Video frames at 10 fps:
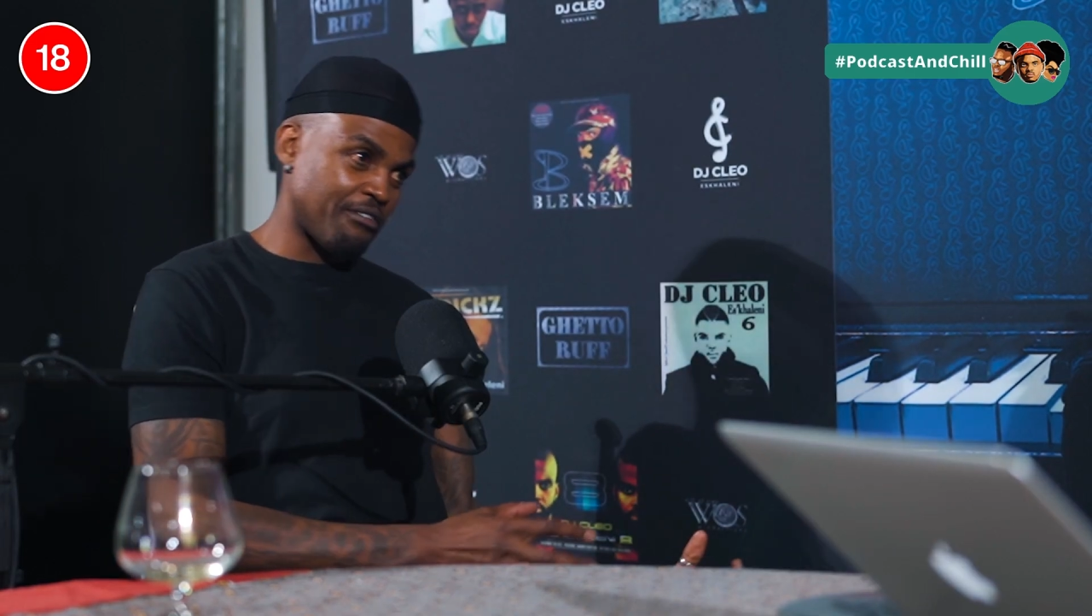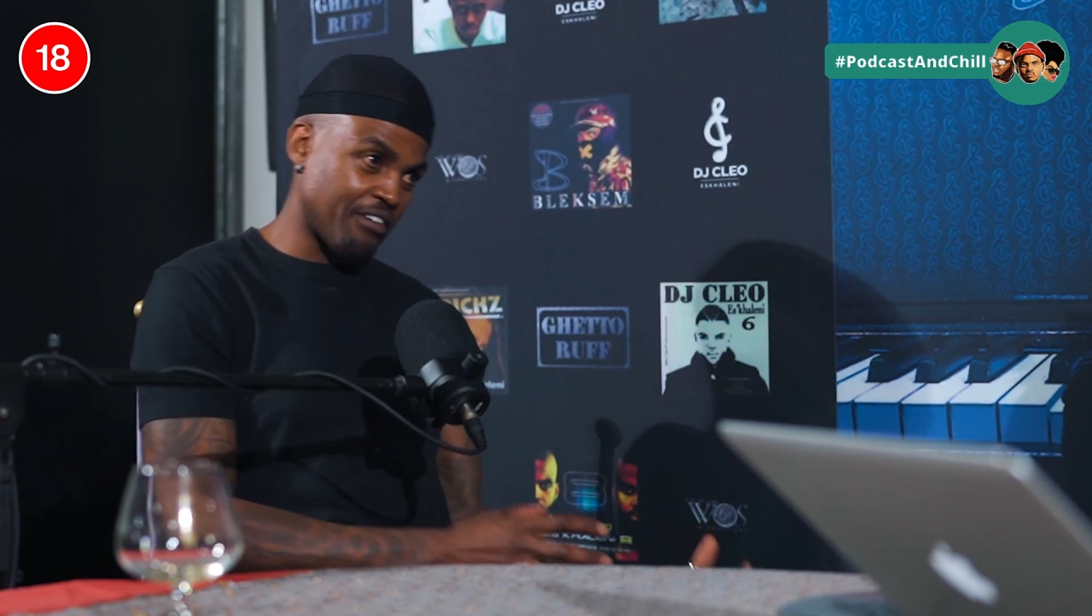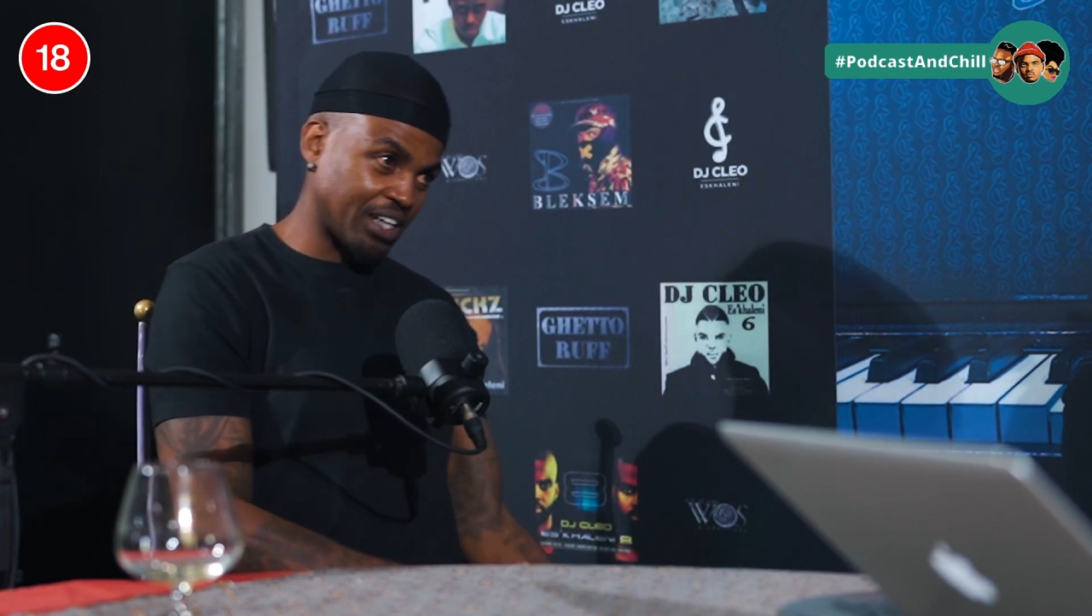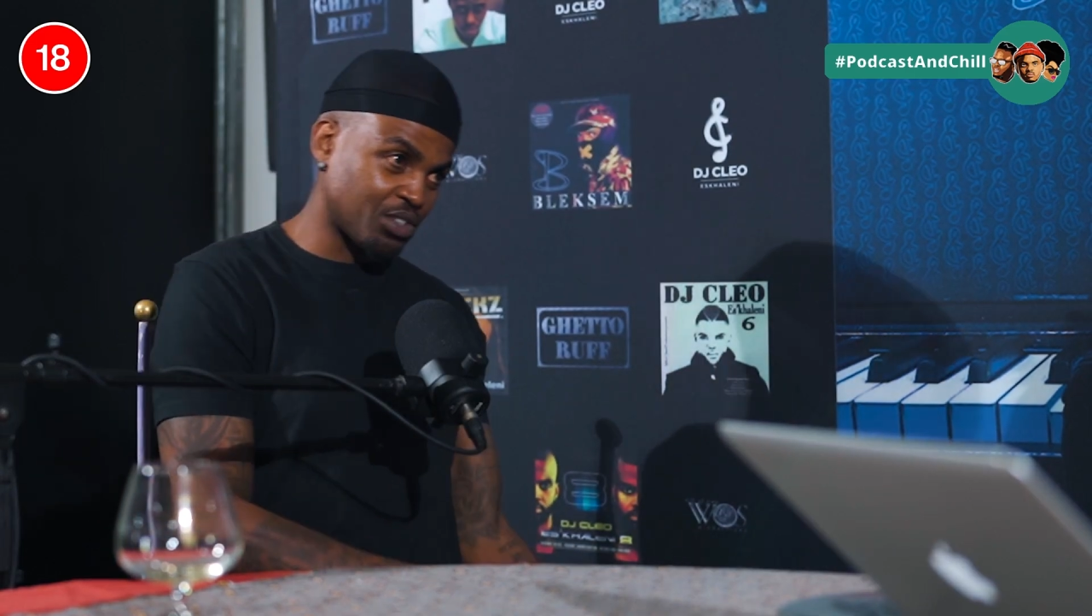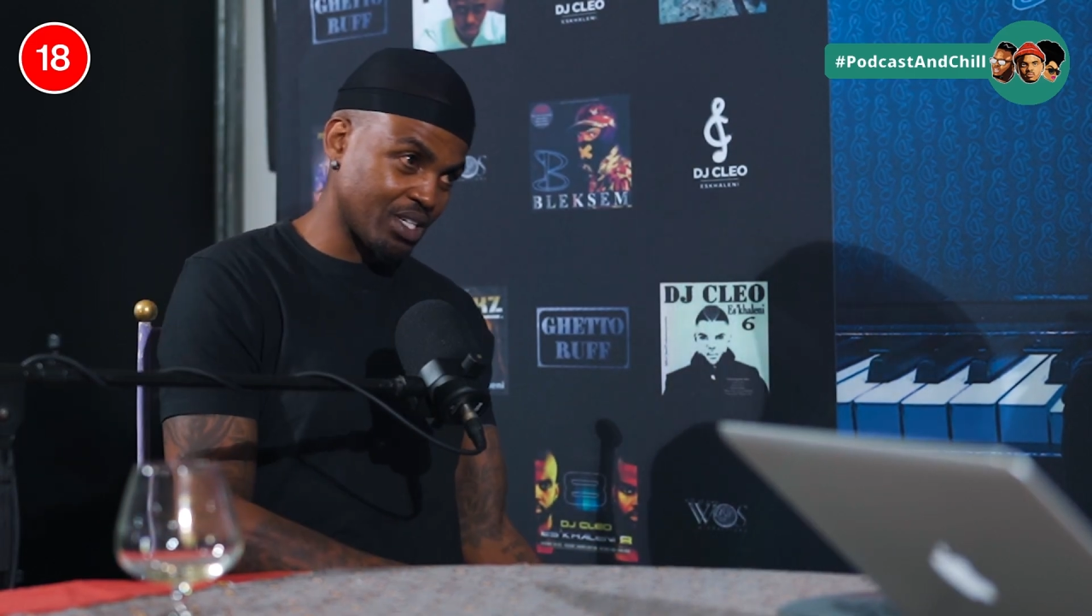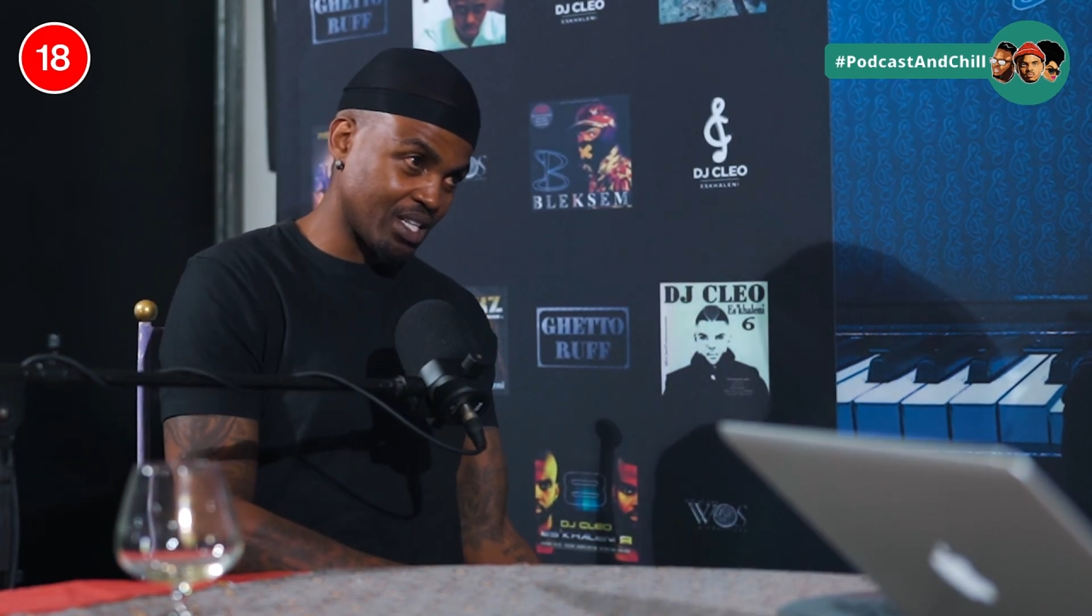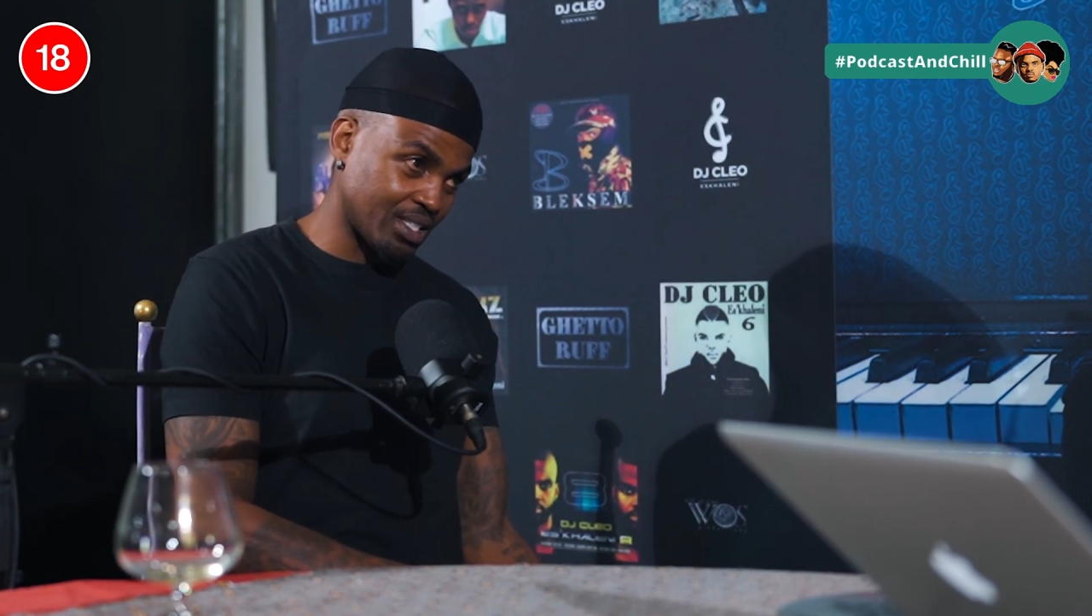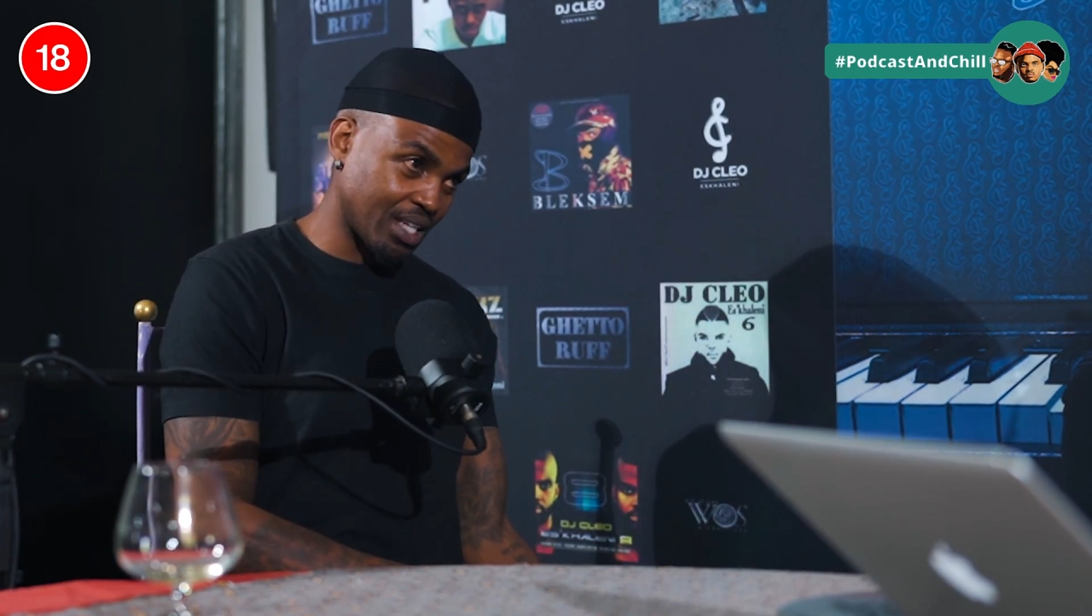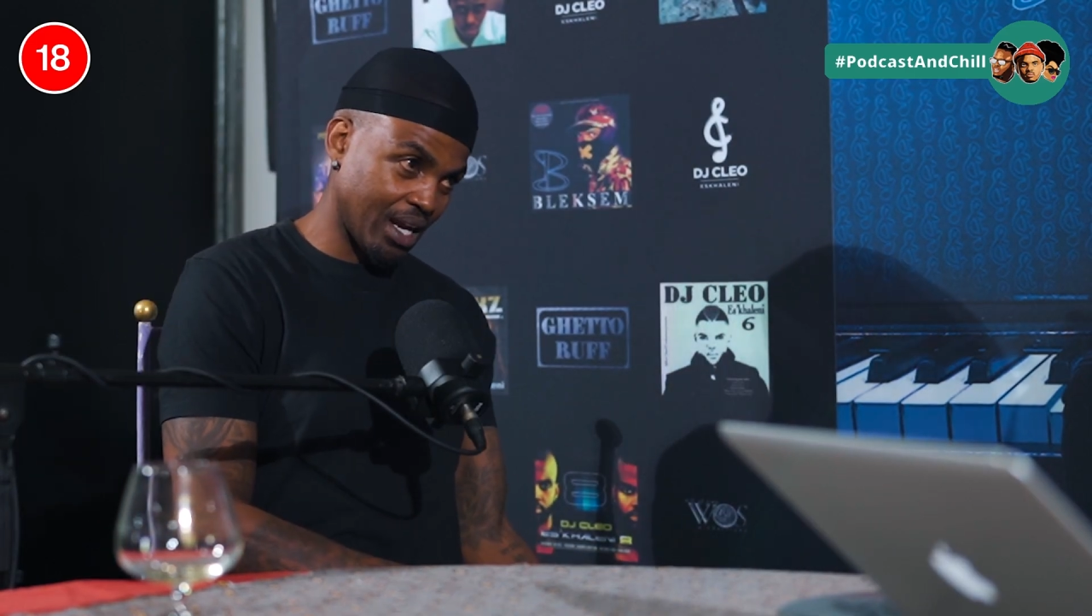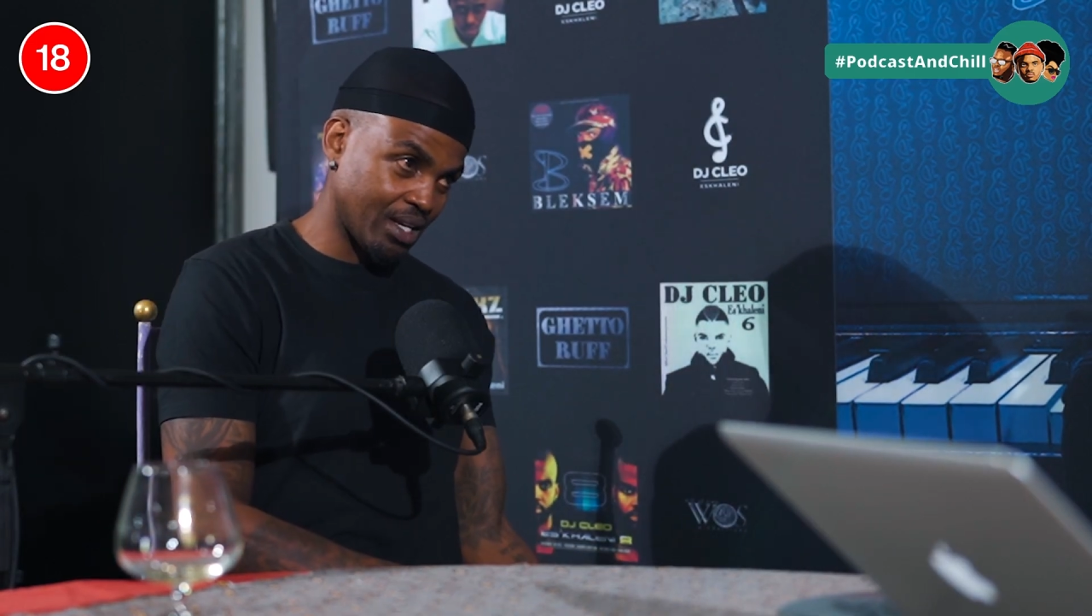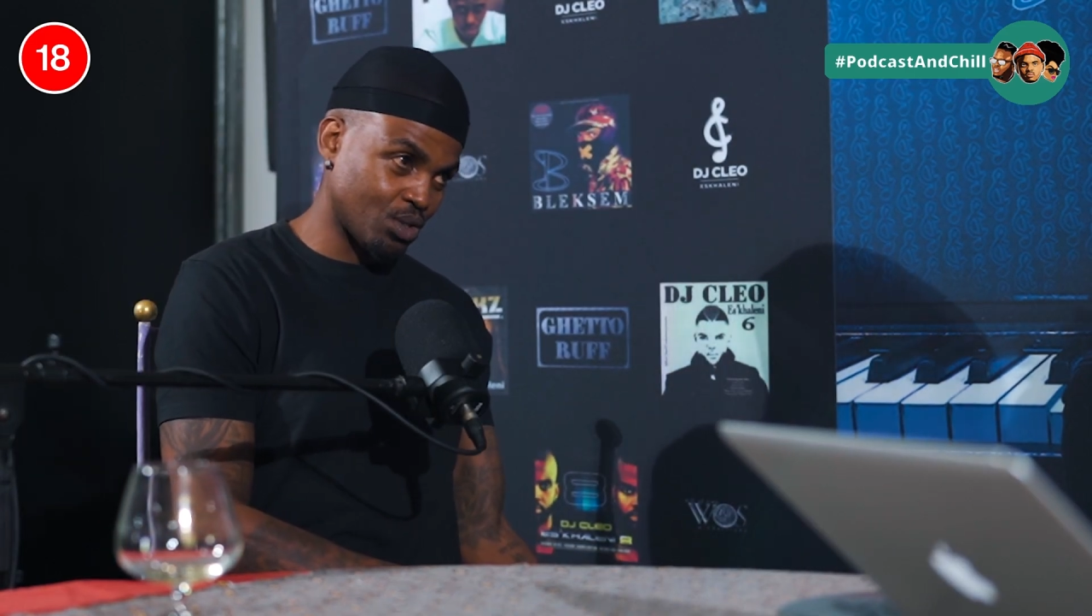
factory this side.